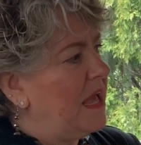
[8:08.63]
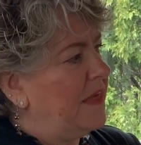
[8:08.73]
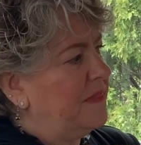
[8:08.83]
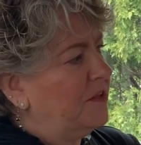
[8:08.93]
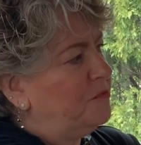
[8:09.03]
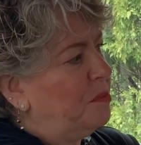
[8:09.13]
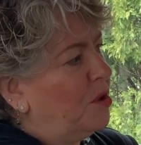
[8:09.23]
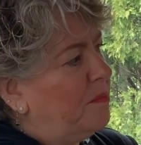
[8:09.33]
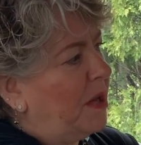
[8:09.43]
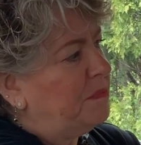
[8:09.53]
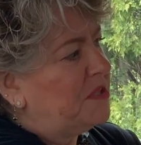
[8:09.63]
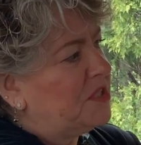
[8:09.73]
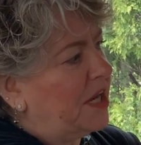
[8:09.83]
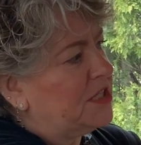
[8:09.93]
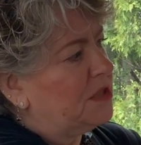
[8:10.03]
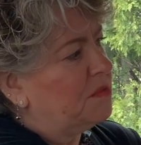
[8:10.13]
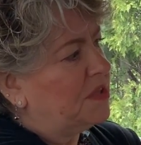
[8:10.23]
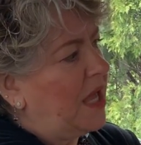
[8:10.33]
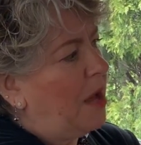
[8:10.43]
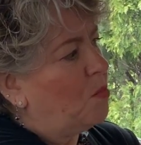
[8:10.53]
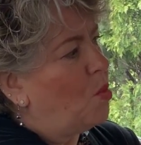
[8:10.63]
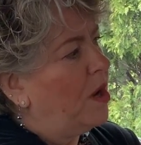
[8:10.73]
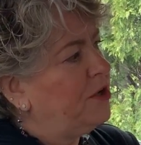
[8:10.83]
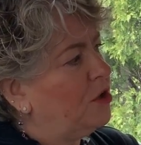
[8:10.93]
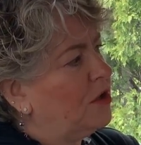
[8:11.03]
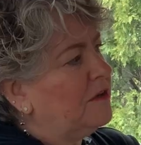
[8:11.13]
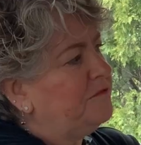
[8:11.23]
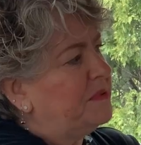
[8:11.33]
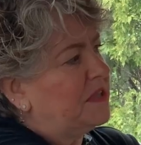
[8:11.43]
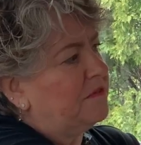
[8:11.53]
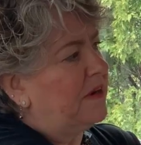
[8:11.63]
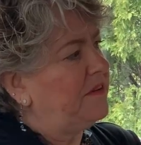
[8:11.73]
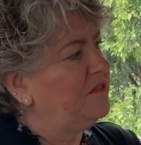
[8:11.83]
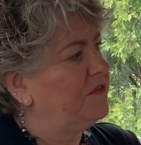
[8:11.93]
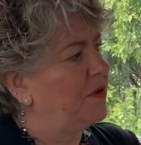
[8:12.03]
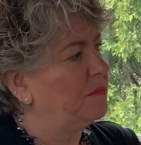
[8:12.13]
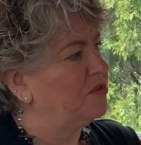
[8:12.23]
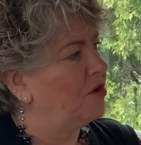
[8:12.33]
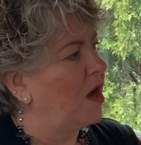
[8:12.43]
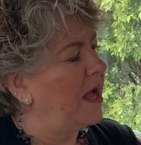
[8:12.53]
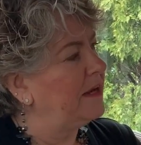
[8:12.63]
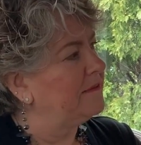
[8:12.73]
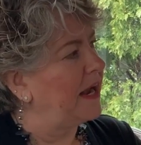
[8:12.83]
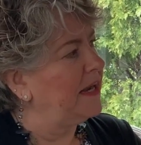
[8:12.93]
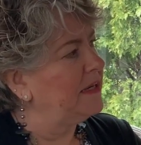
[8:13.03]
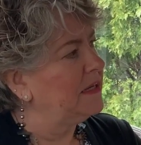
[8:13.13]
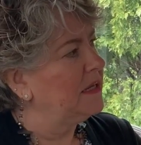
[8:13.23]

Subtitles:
And this bull might be touching with that one hoof, but the rest of them's not, right?